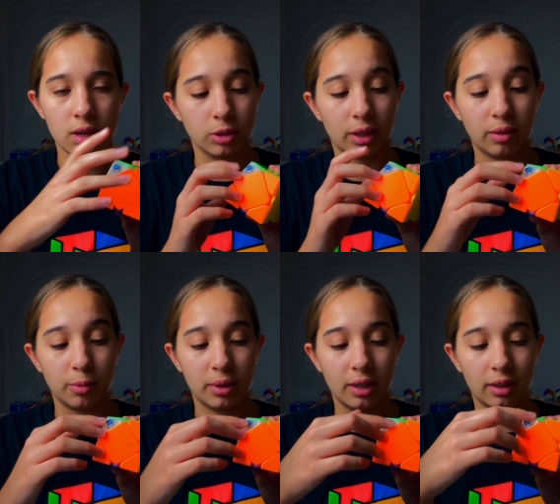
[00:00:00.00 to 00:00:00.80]
So that would
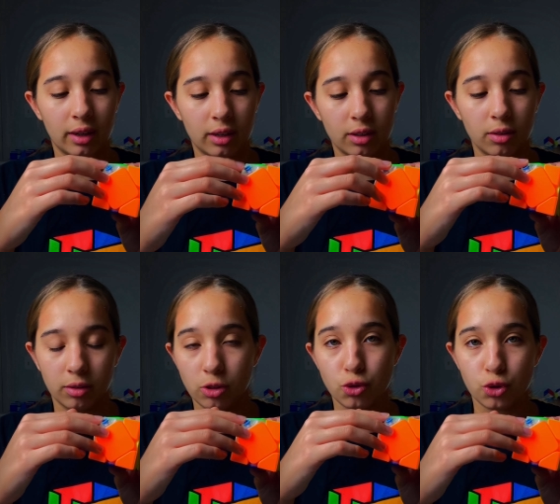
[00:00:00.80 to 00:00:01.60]
be like, you know,
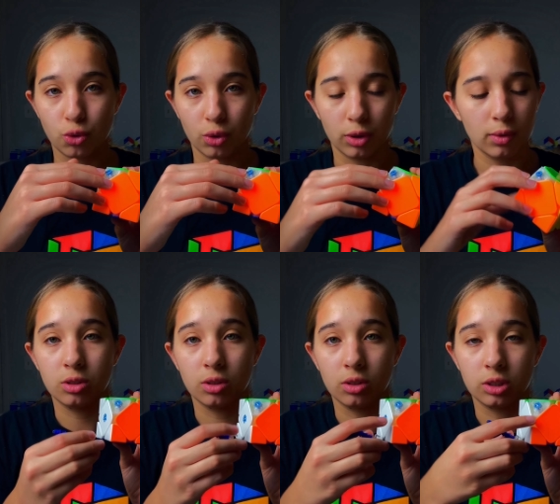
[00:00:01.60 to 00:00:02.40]
your screw.
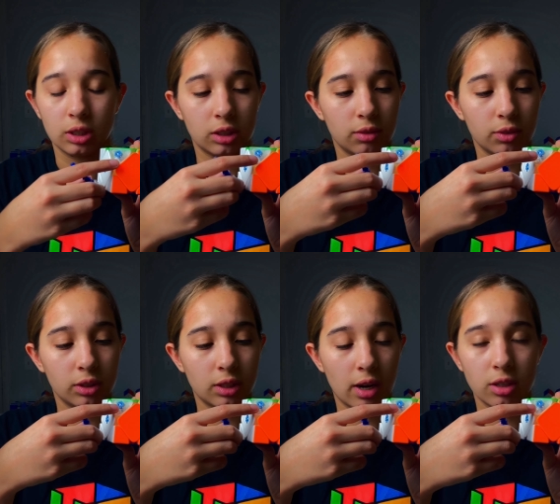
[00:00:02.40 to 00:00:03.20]
So there's six different
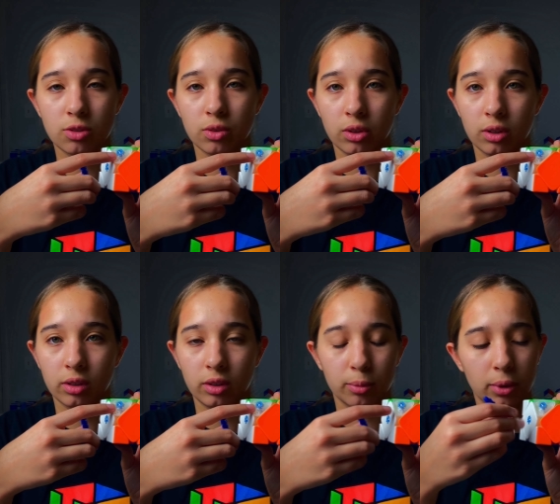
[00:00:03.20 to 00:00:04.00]
settings for the
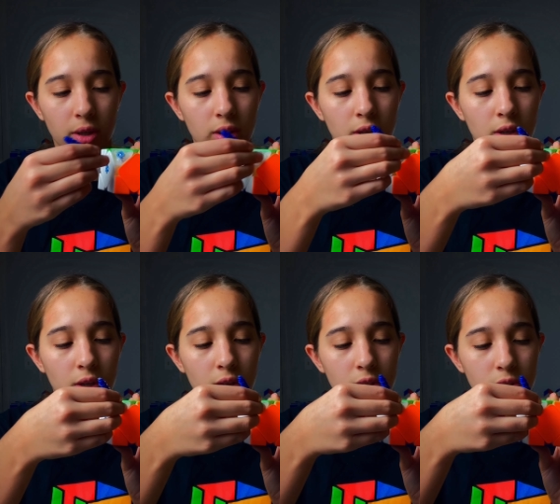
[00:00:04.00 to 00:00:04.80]
clear part.
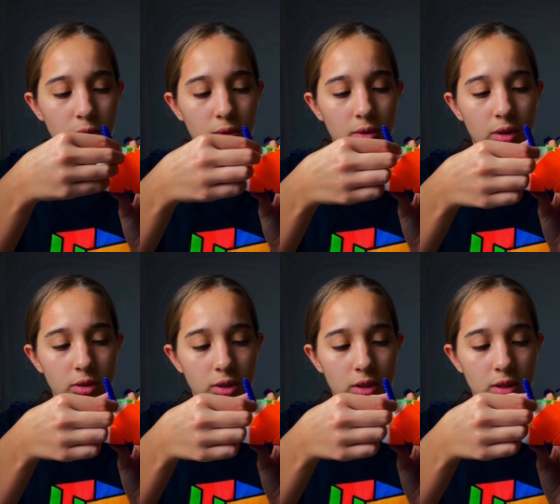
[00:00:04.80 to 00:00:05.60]
So here's
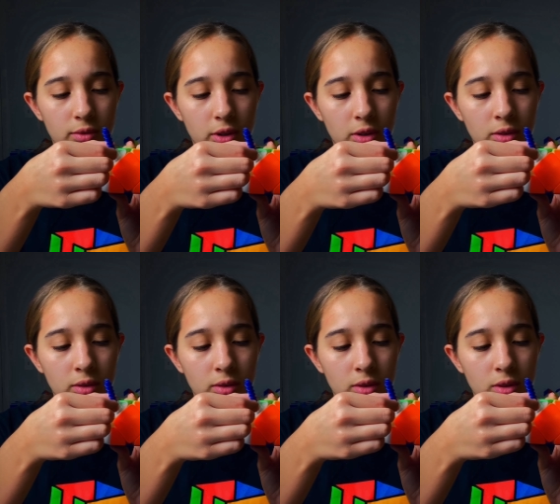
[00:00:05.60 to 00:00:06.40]
the default,
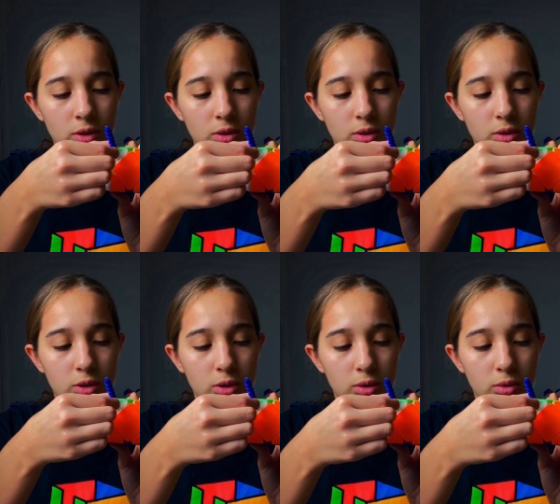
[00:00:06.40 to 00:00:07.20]

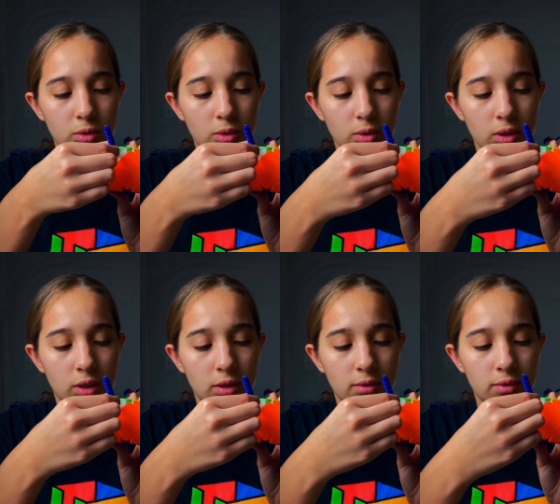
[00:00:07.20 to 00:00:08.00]
two,
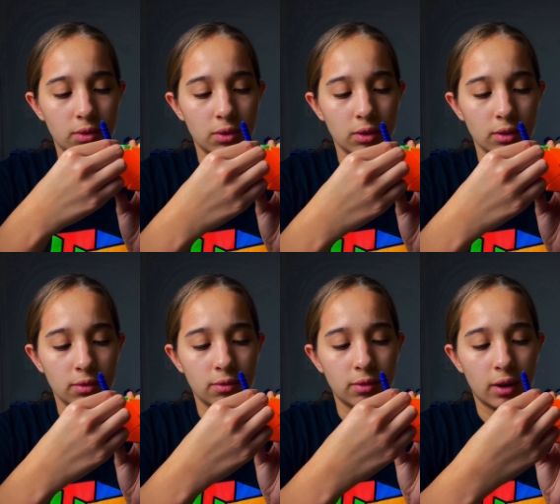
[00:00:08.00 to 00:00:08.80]
three, four,
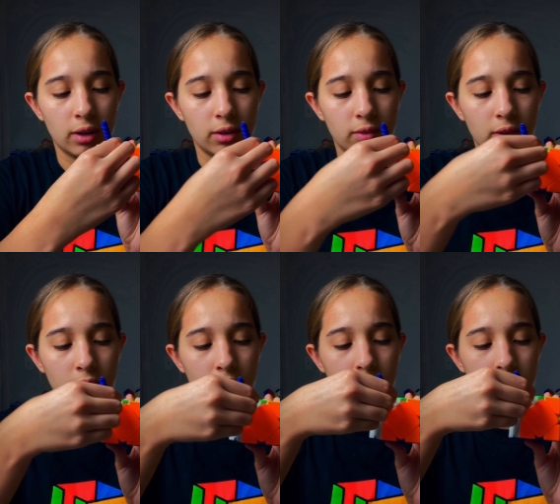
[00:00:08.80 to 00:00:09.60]
five,
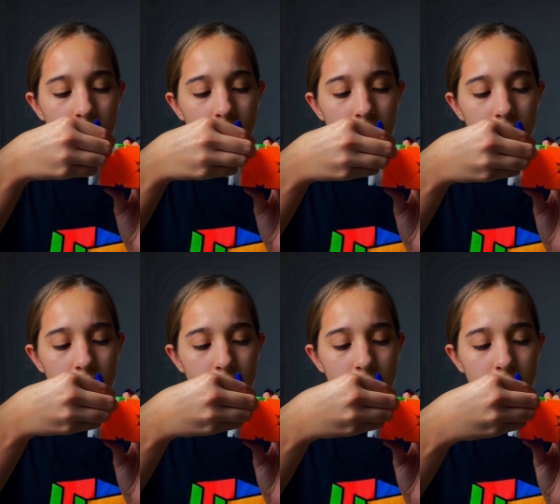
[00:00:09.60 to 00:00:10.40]

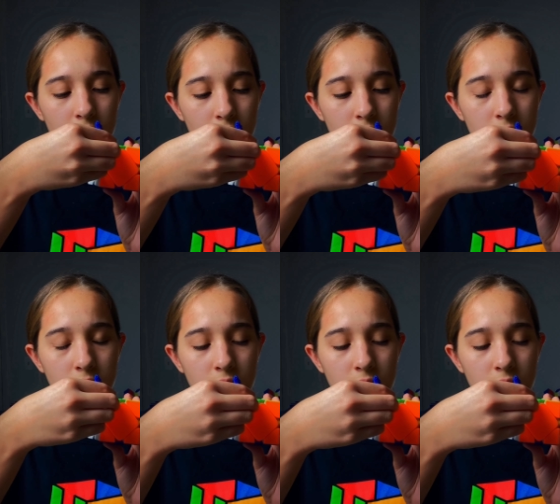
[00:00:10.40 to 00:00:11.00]
six.